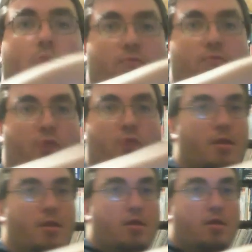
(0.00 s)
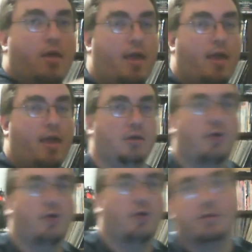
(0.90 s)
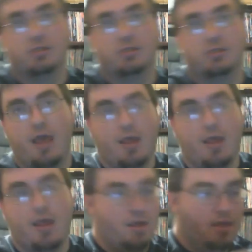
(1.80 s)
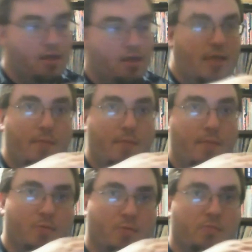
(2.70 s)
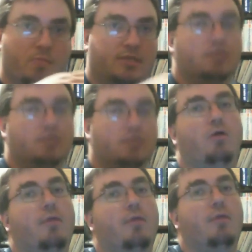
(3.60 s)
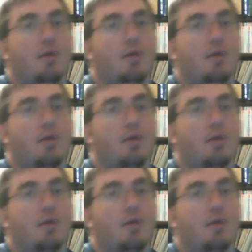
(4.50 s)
from it and try to stay that minimum distance from it.